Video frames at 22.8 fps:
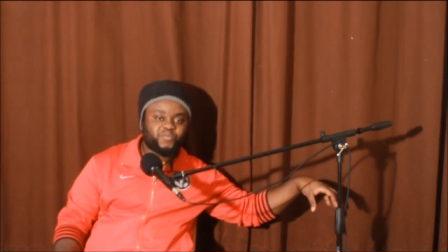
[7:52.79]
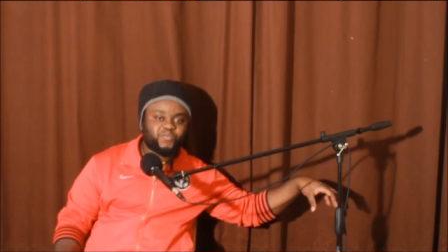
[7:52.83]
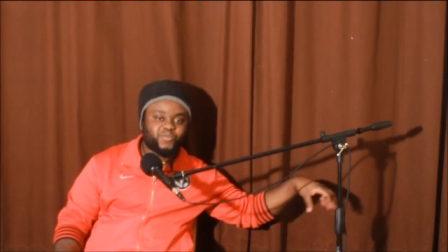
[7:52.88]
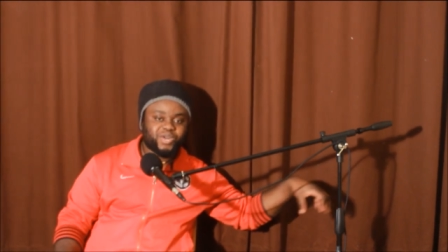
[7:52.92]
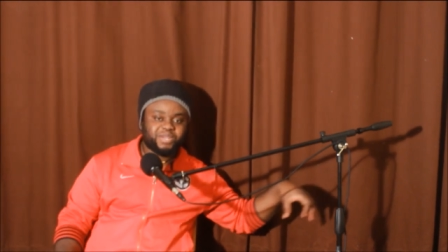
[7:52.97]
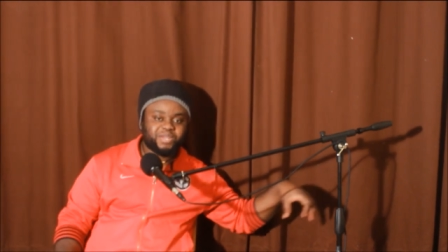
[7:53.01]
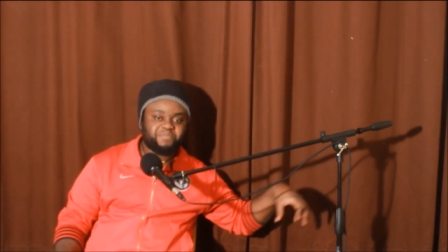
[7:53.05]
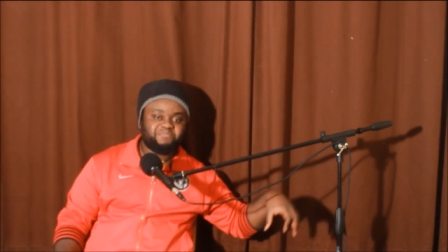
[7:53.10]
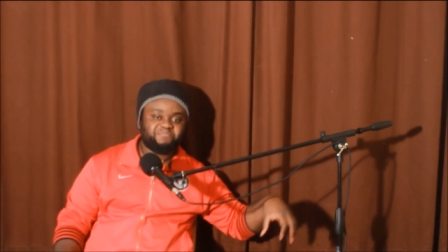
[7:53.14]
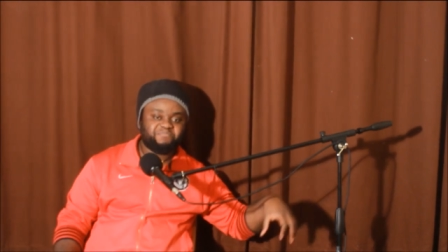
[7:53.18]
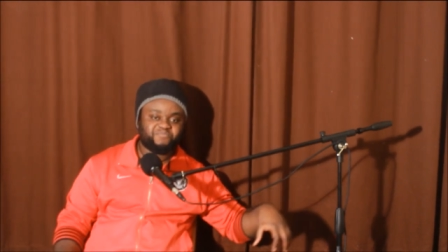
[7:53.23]

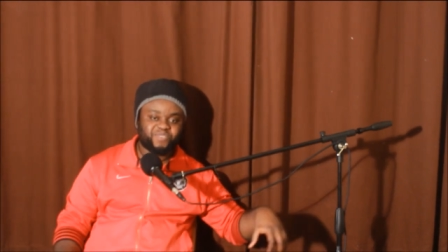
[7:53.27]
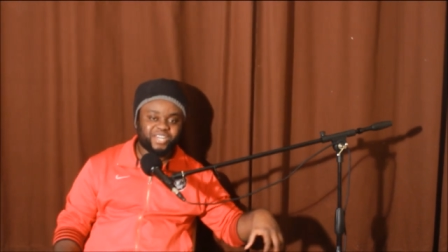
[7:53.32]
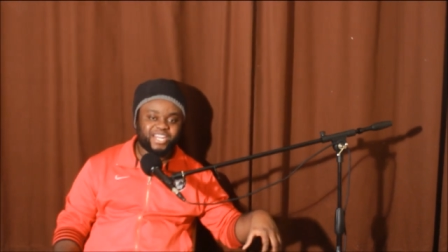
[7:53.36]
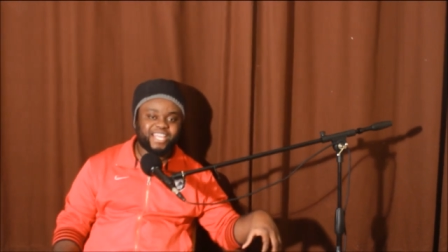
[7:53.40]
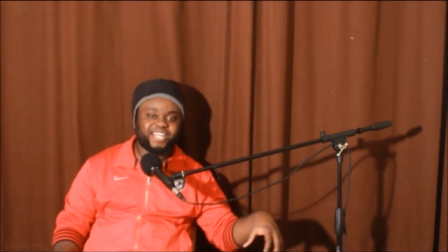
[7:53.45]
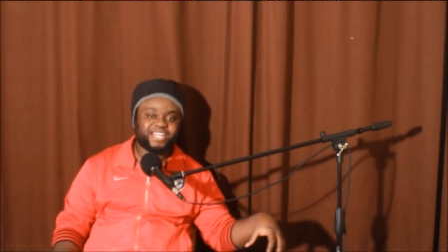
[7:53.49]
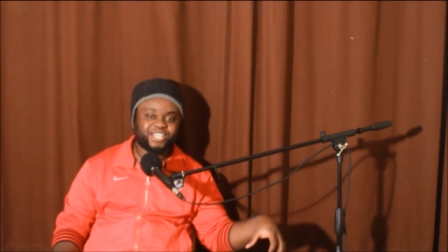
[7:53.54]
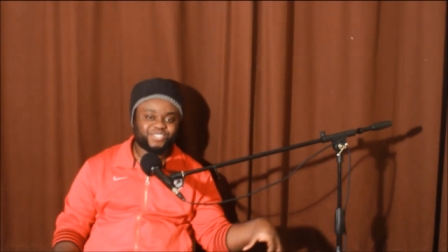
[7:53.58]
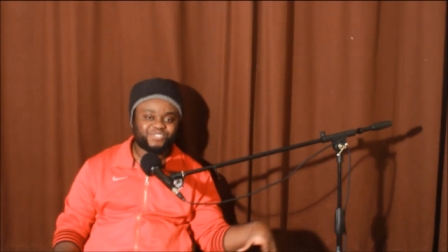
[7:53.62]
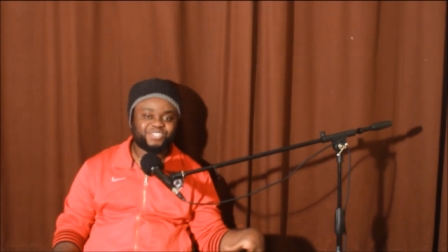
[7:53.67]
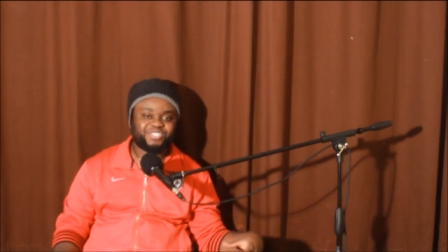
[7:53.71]
what the what
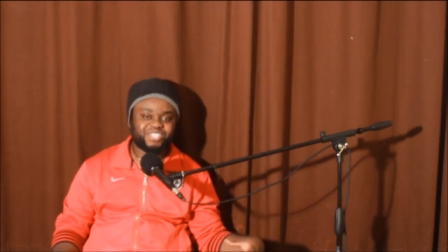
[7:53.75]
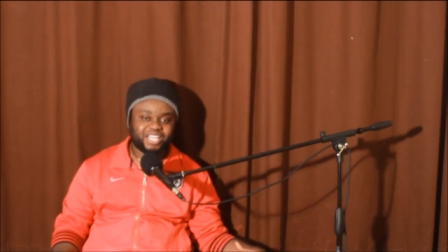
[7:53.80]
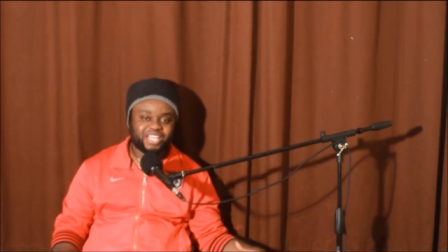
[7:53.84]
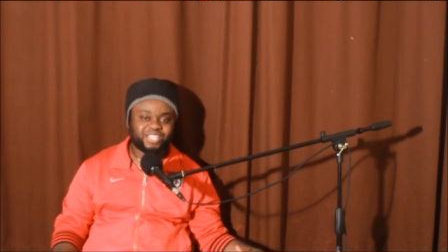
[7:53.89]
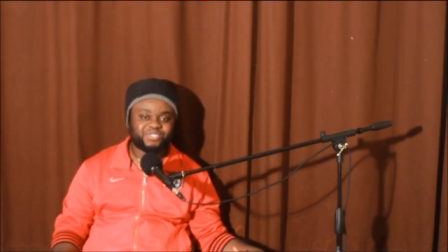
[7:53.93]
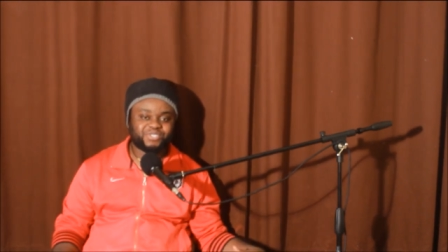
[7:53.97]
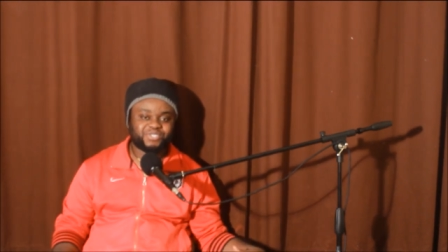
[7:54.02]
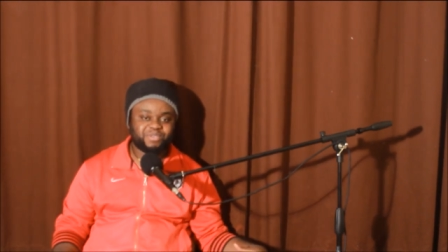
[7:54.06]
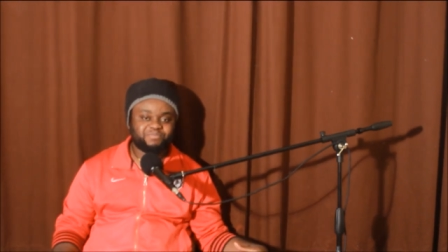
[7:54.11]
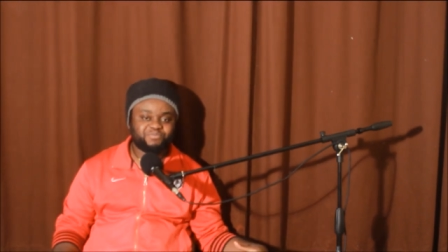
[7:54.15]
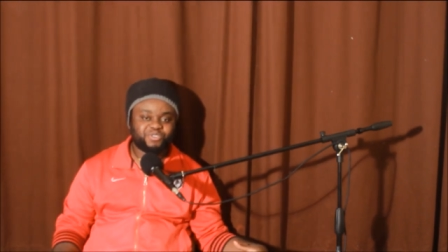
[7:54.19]
the industry
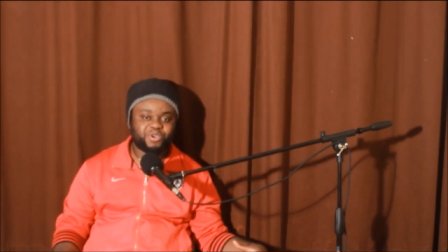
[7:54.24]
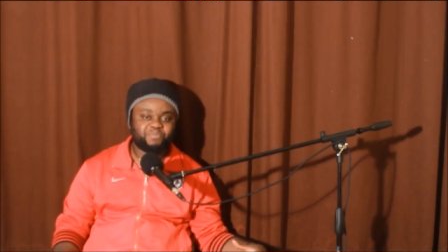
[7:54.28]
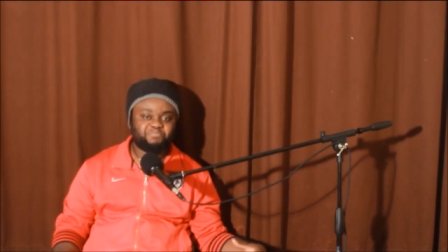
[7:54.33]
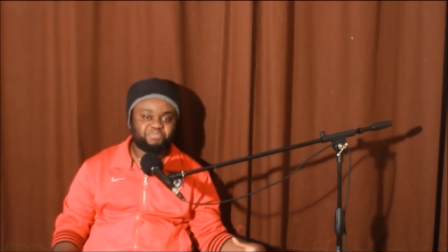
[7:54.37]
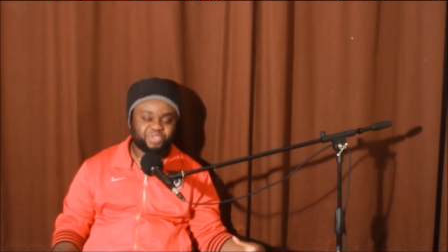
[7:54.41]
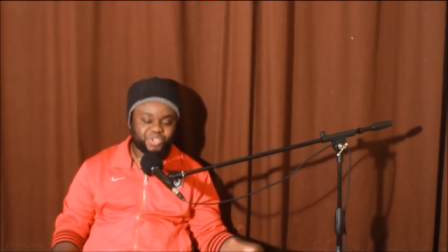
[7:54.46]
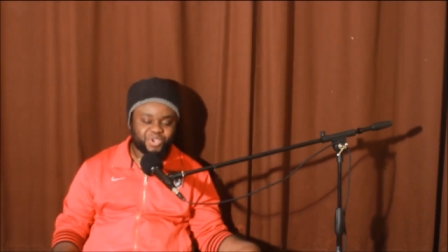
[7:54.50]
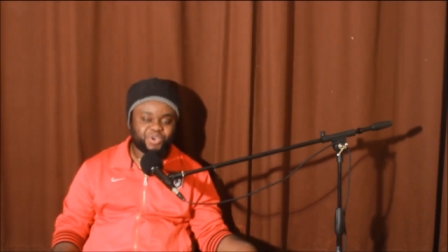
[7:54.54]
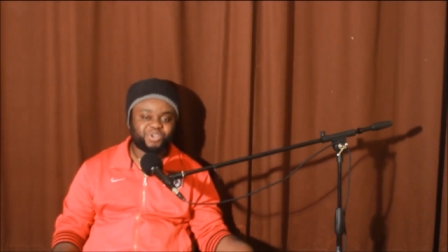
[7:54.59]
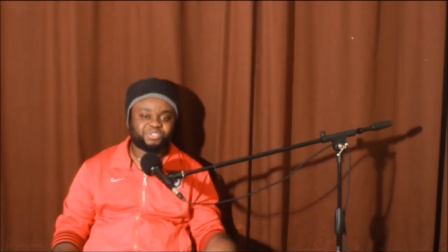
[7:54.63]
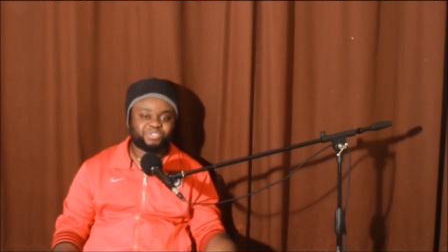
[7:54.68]
does to him, not
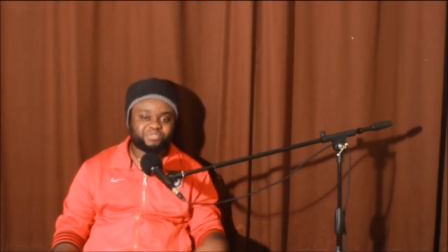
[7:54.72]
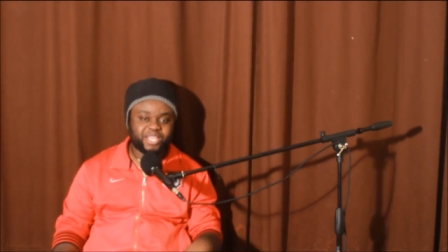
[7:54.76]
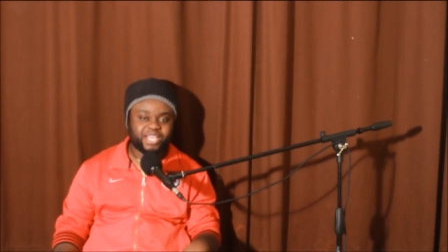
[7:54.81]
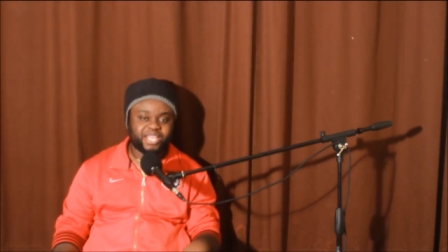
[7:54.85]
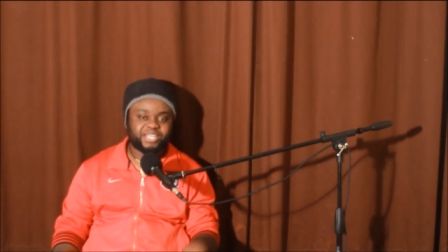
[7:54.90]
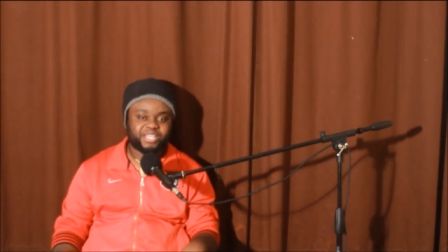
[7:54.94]
because of the